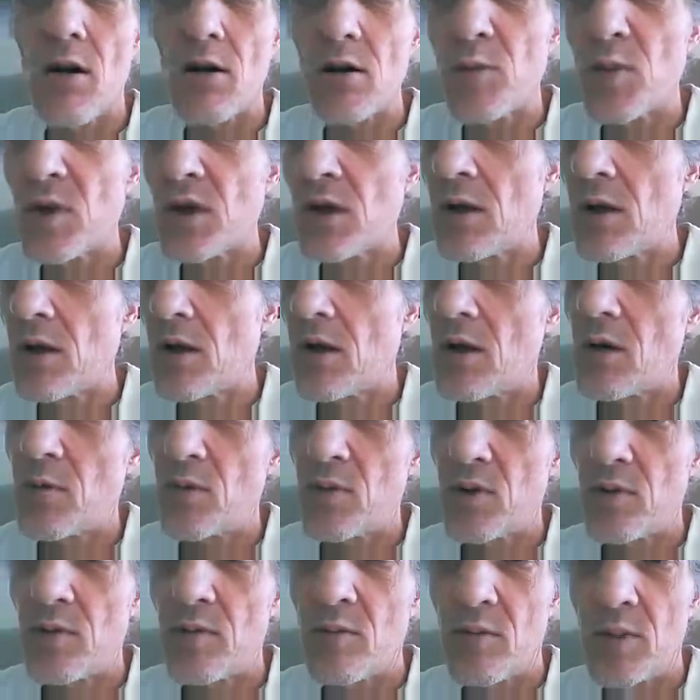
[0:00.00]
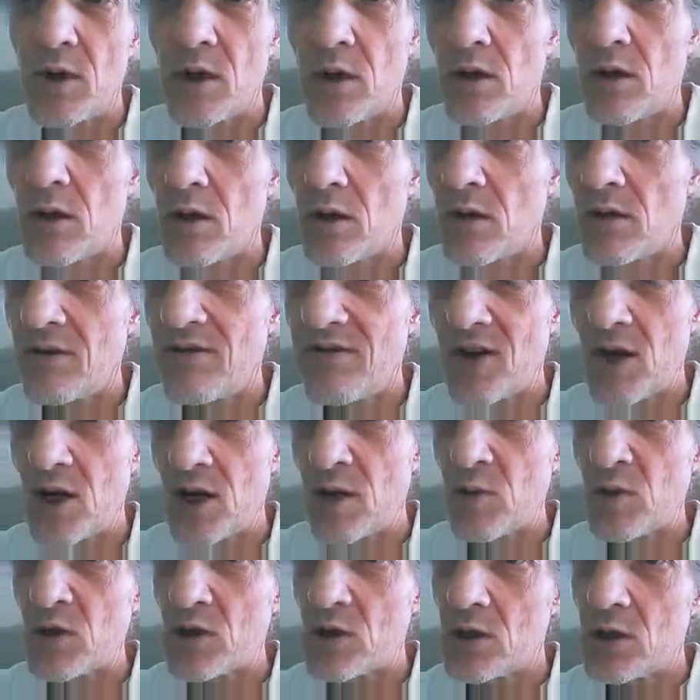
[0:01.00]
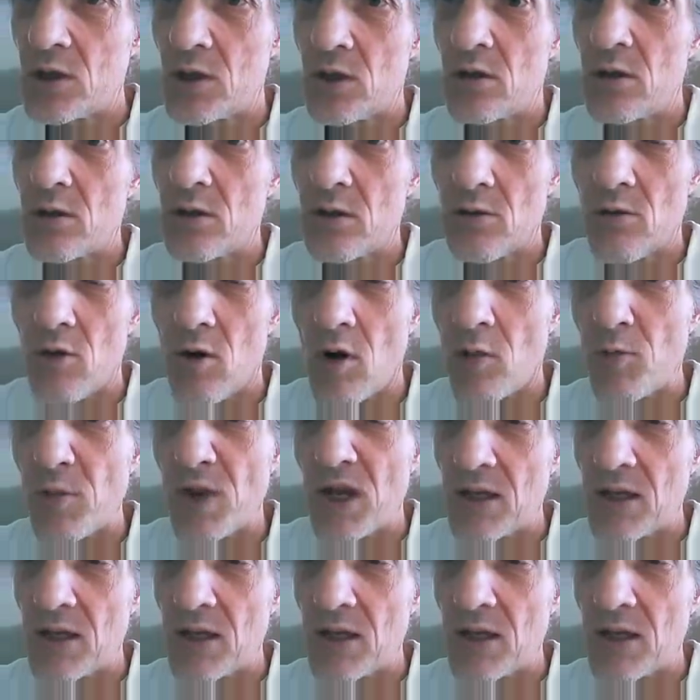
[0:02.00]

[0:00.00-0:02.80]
all the B vitamins in there, and they're all